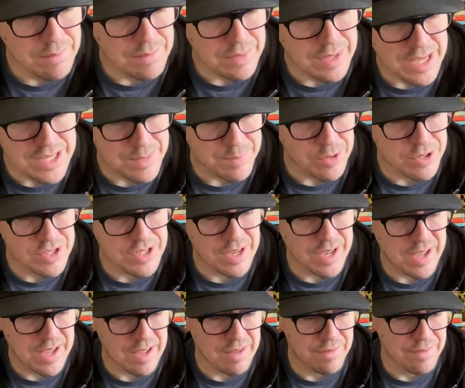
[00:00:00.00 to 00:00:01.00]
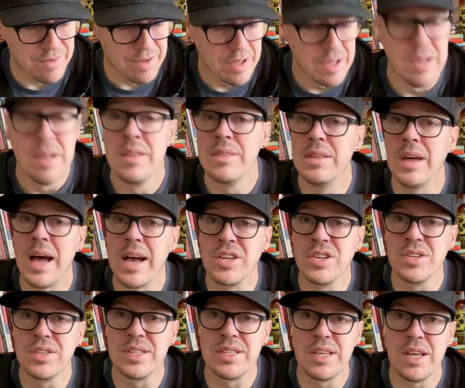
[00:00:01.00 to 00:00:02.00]
Nice book to have. The
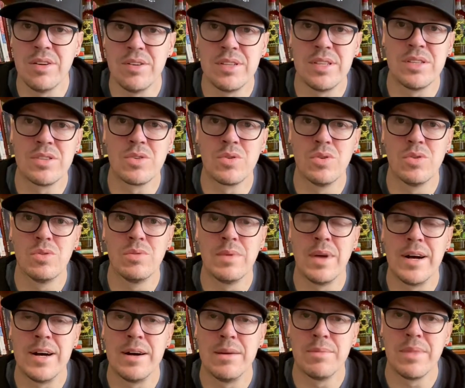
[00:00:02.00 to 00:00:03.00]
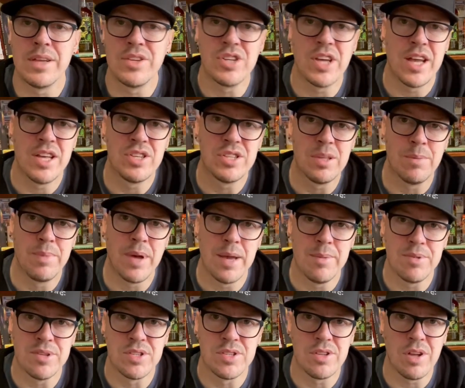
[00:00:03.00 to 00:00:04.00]
actual series is cool. They changed the
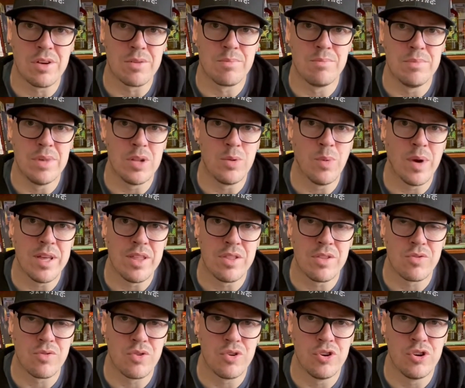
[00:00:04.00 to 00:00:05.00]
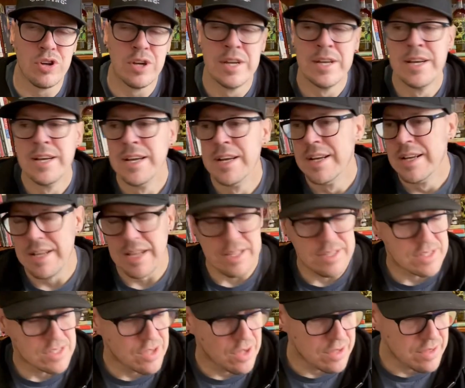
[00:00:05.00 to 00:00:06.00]
paper stock midway through.
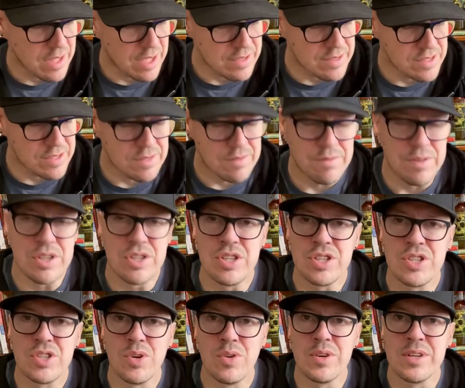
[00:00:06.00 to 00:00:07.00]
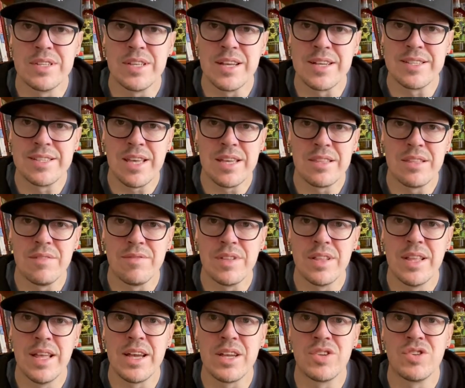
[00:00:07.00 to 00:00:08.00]
There's feature stories like Death of
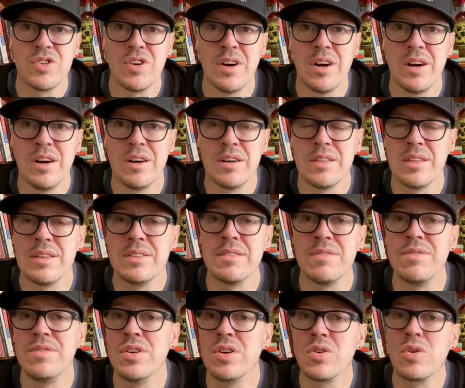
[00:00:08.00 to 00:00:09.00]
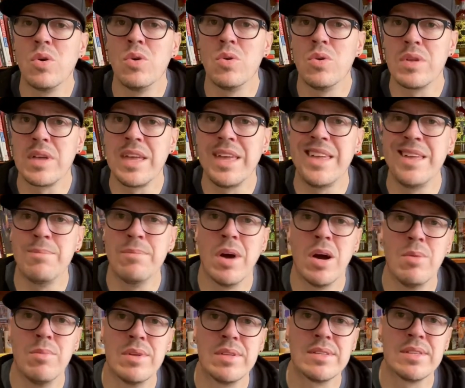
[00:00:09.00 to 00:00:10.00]
Elektra. There's a few cool key
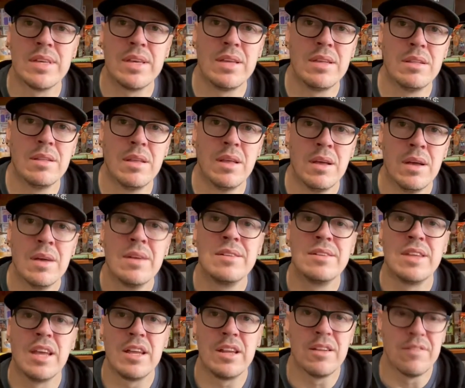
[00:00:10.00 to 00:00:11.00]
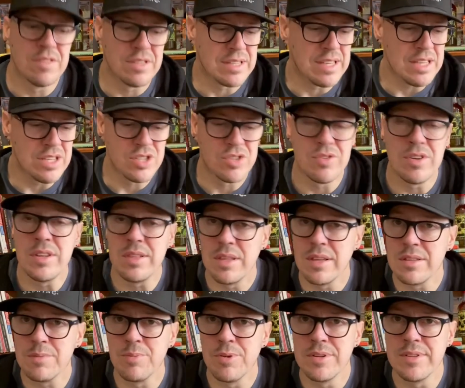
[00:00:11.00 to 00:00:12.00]
moments in Daredevil's history
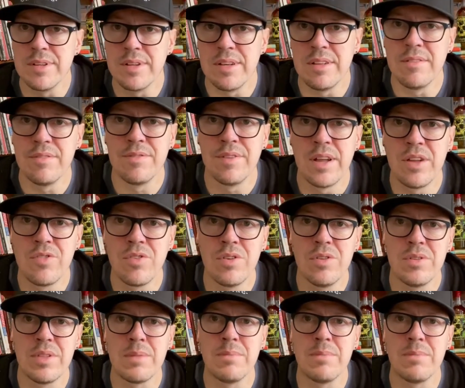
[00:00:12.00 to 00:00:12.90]
that's printed in Federal that